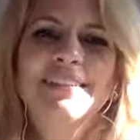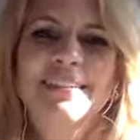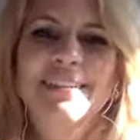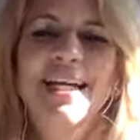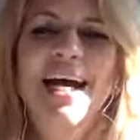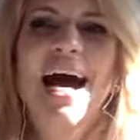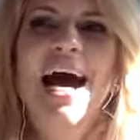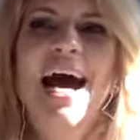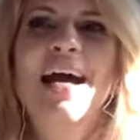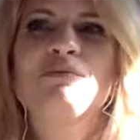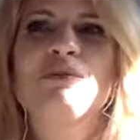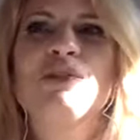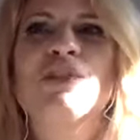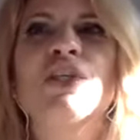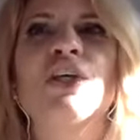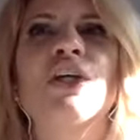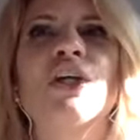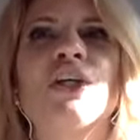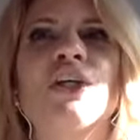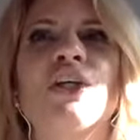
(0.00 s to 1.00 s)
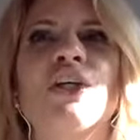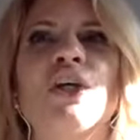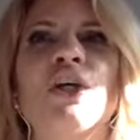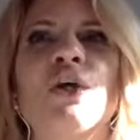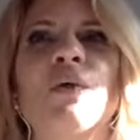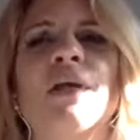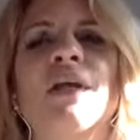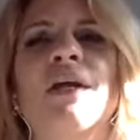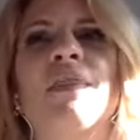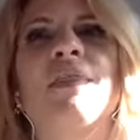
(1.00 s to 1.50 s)
I'm sure,
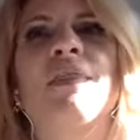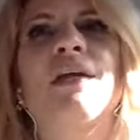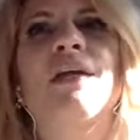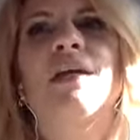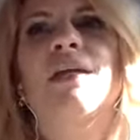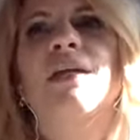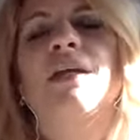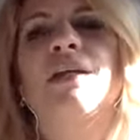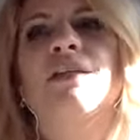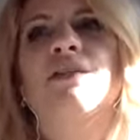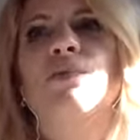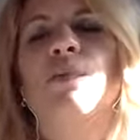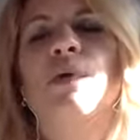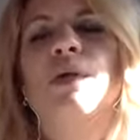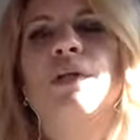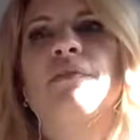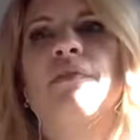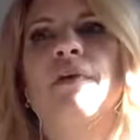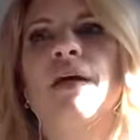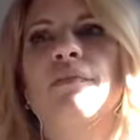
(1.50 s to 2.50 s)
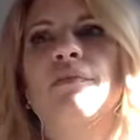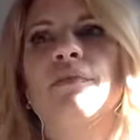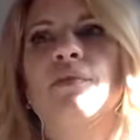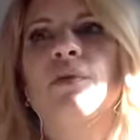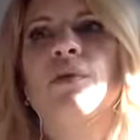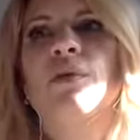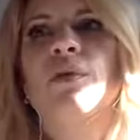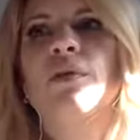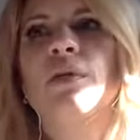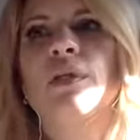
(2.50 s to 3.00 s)
and I think any
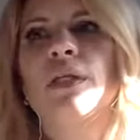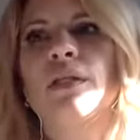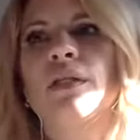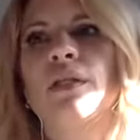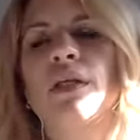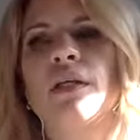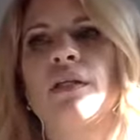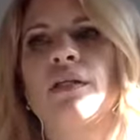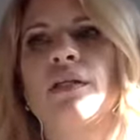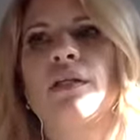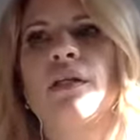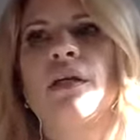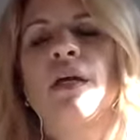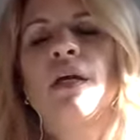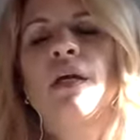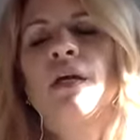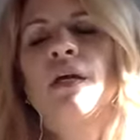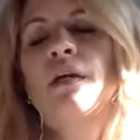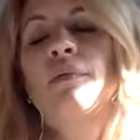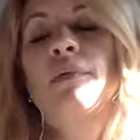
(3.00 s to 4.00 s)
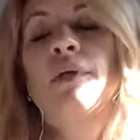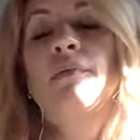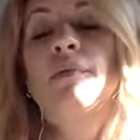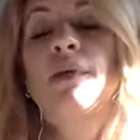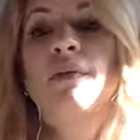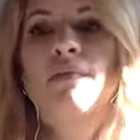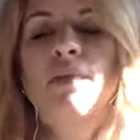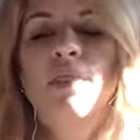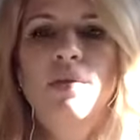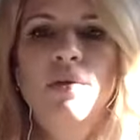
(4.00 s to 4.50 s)
25-year-old and maybe
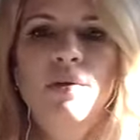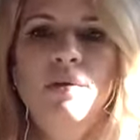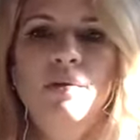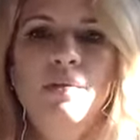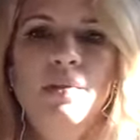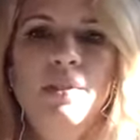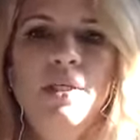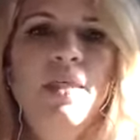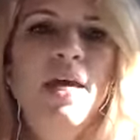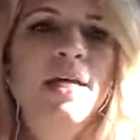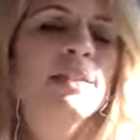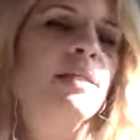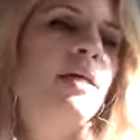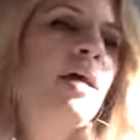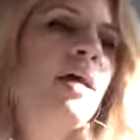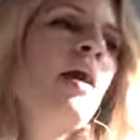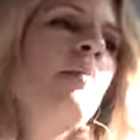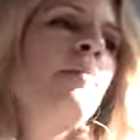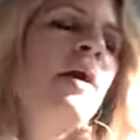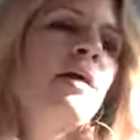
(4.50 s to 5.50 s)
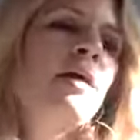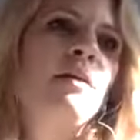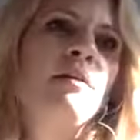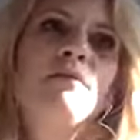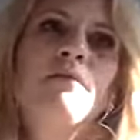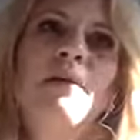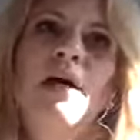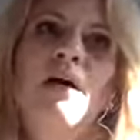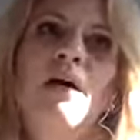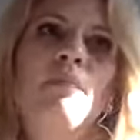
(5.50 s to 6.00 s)
even 30 will say, I'm not going to
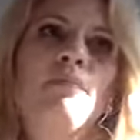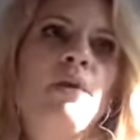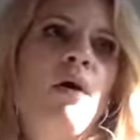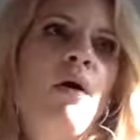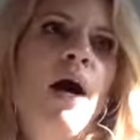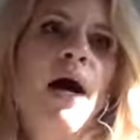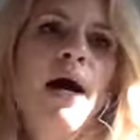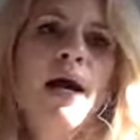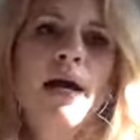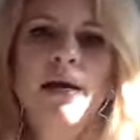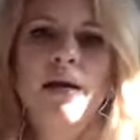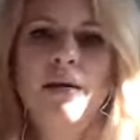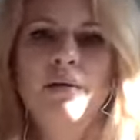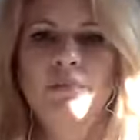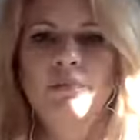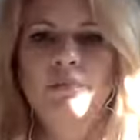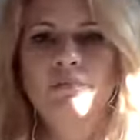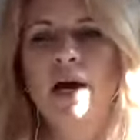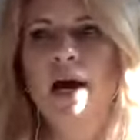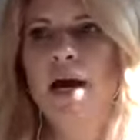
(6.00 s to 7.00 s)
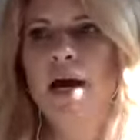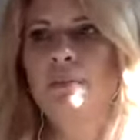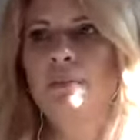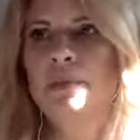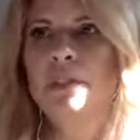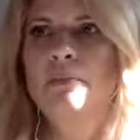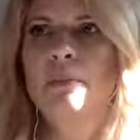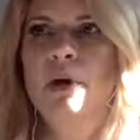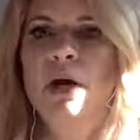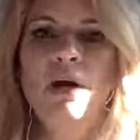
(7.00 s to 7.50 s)
fail. No, I'm
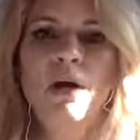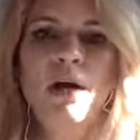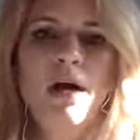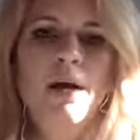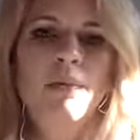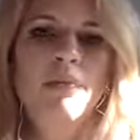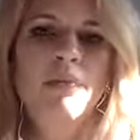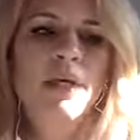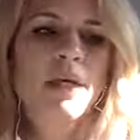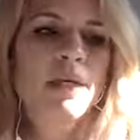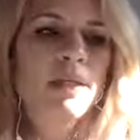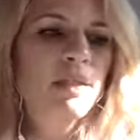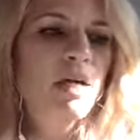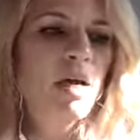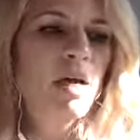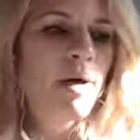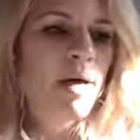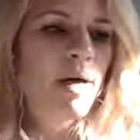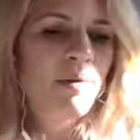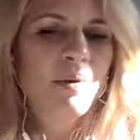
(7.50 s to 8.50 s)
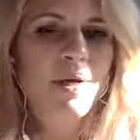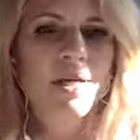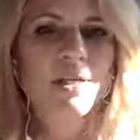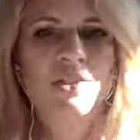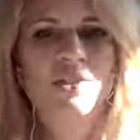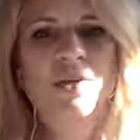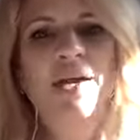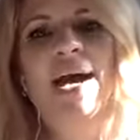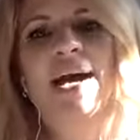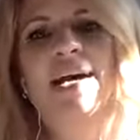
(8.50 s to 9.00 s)
smart. I'm this, I'm on the right
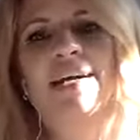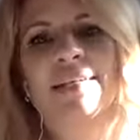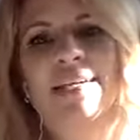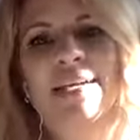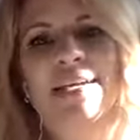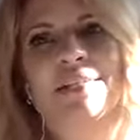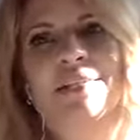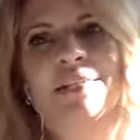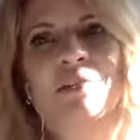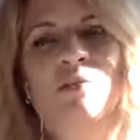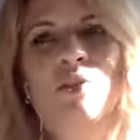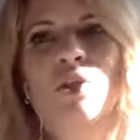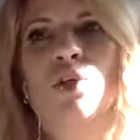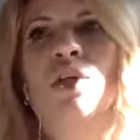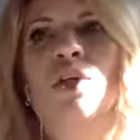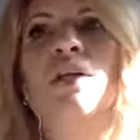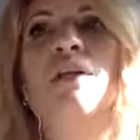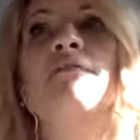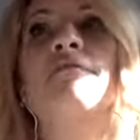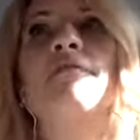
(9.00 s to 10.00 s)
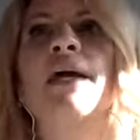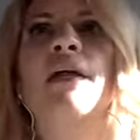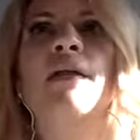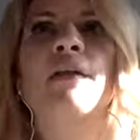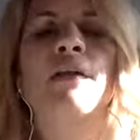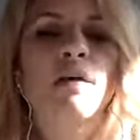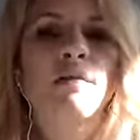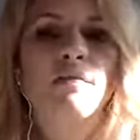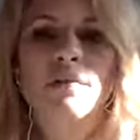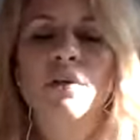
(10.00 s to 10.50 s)
track. And you're going to fail
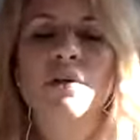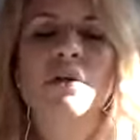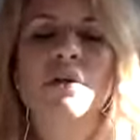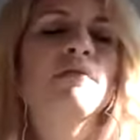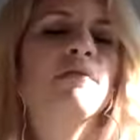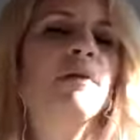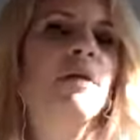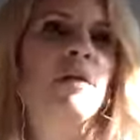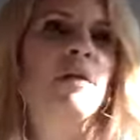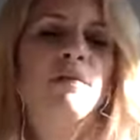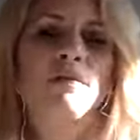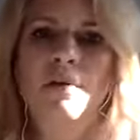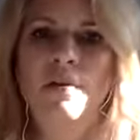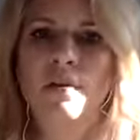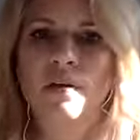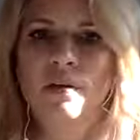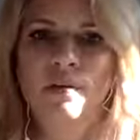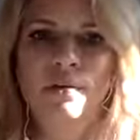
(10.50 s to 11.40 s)
at everything.